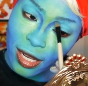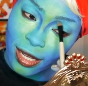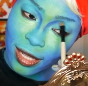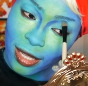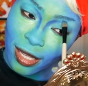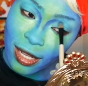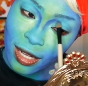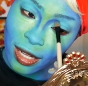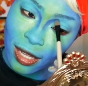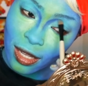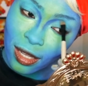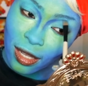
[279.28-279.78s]
I
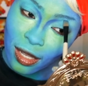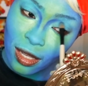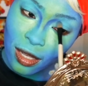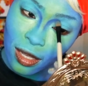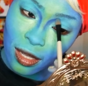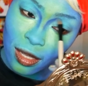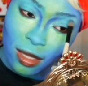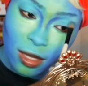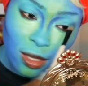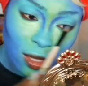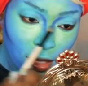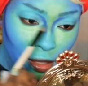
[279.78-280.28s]
tried
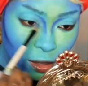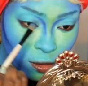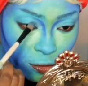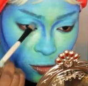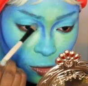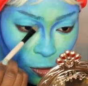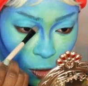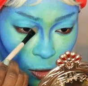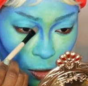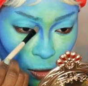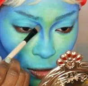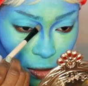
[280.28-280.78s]

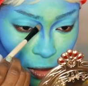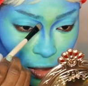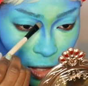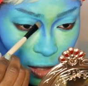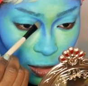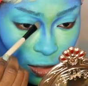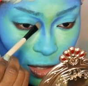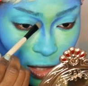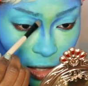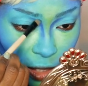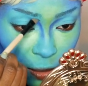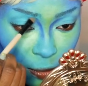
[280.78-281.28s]
doing
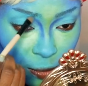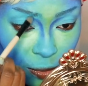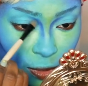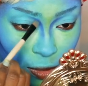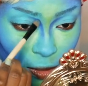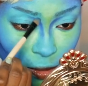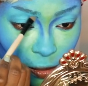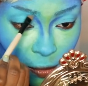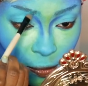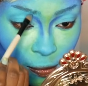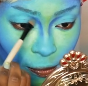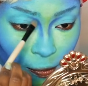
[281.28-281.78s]
over
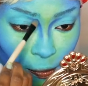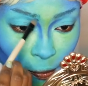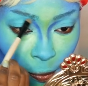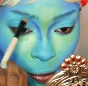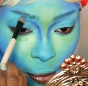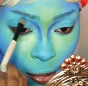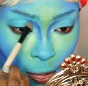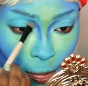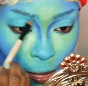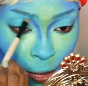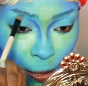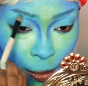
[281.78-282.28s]

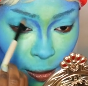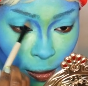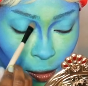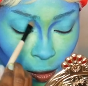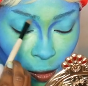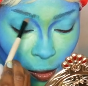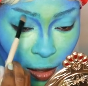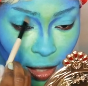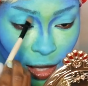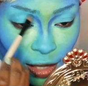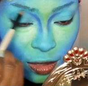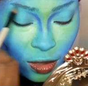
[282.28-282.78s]

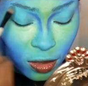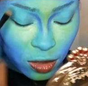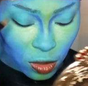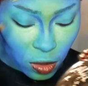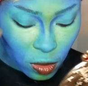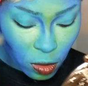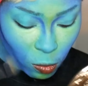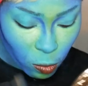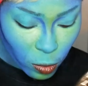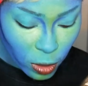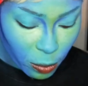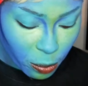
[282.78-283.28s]

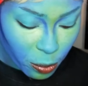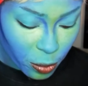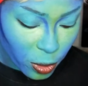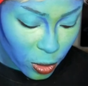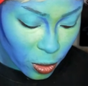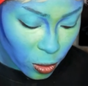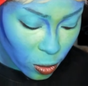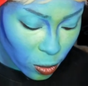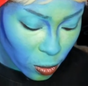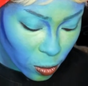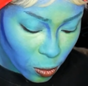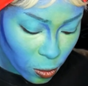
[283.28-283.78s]
extended
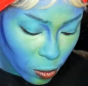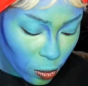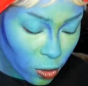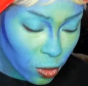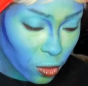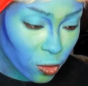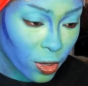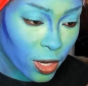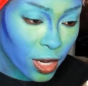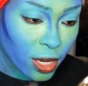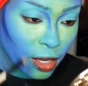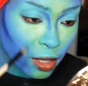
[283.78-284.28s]

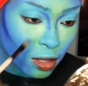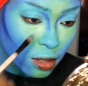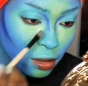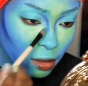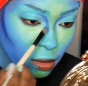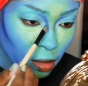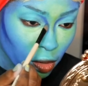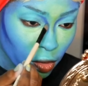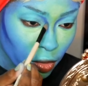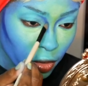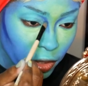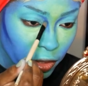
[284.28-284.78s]

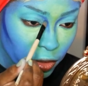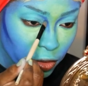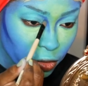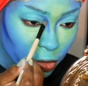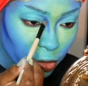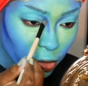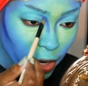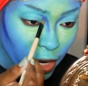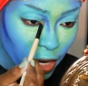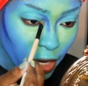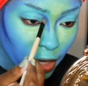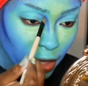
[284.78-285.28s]

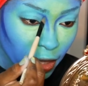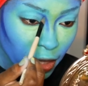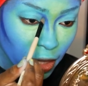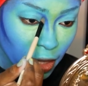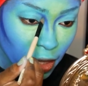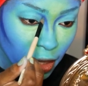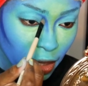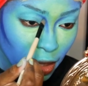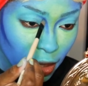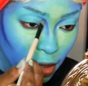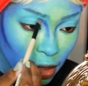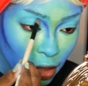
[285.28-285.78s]
artistic
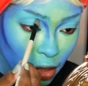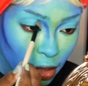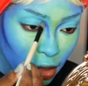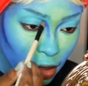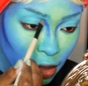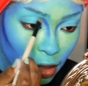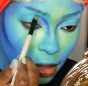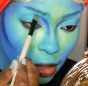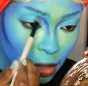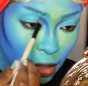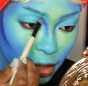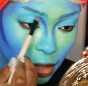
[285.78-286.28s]
ability
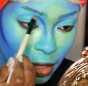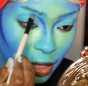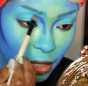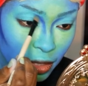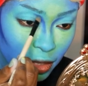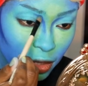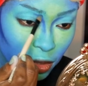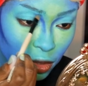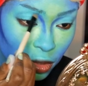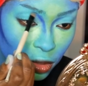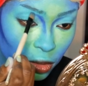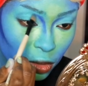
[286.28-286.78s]
things.
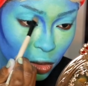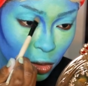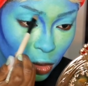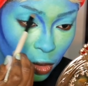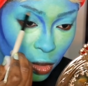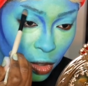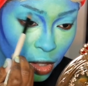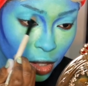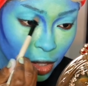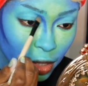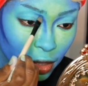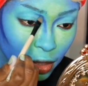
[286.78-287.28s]

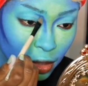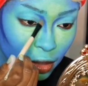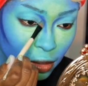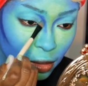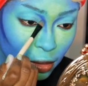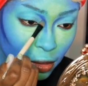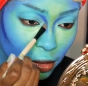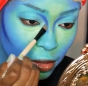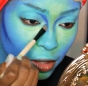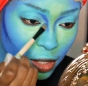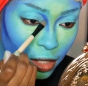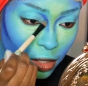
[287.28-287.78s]
And
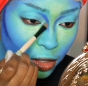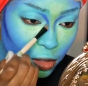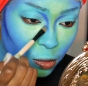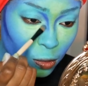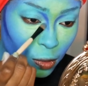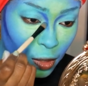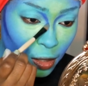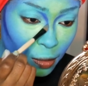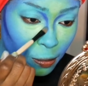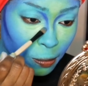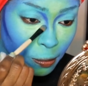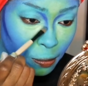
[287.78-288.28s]
most people
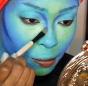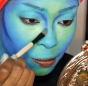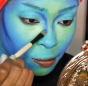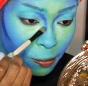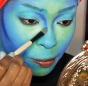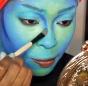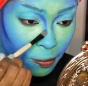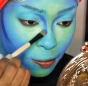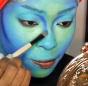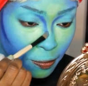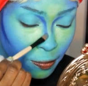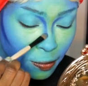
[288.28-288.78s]
don't,
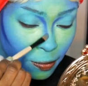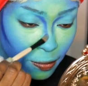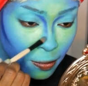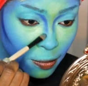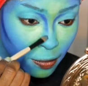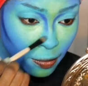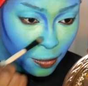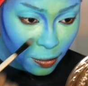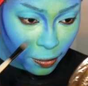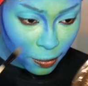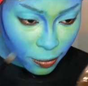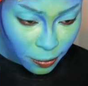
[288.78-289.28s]

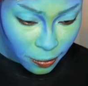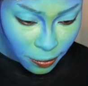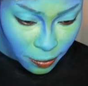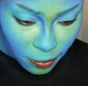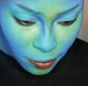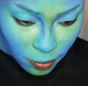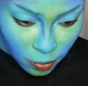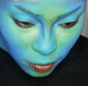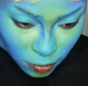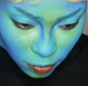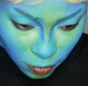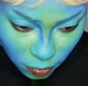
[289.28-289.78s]
well,
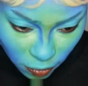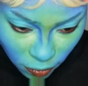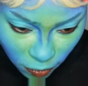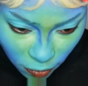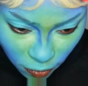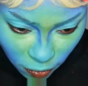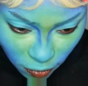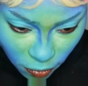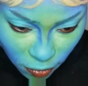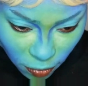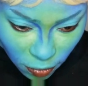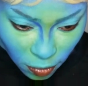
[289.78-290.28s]

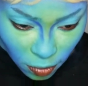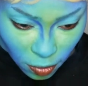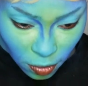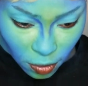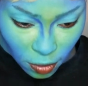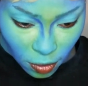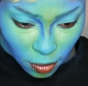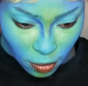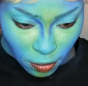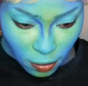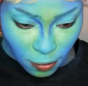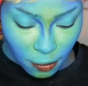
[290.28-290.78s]
understand it.
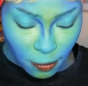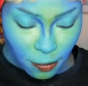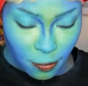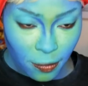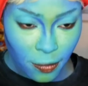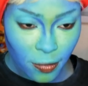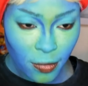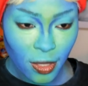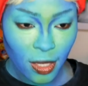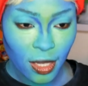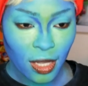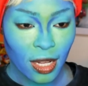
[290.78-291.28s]
So keep it
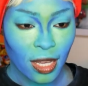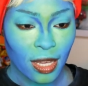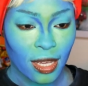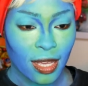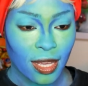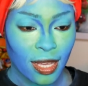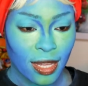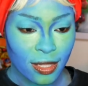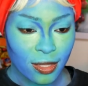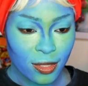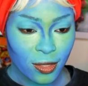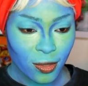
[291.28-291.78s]
simple.
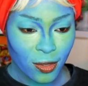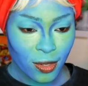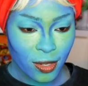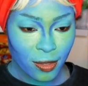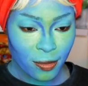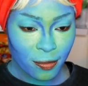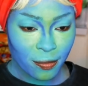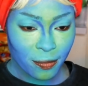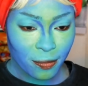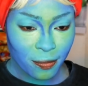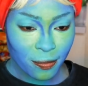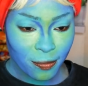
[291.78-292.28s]

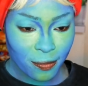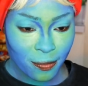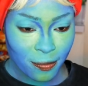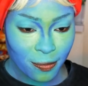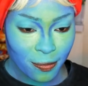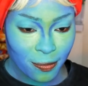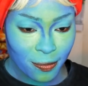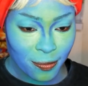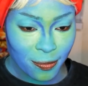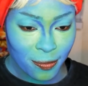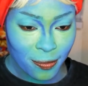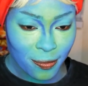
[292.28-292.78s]
Especially for
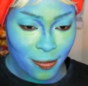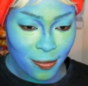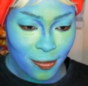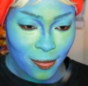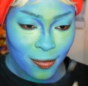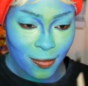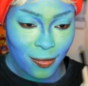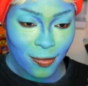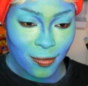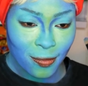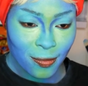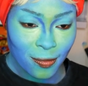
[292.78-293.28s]
cosplay.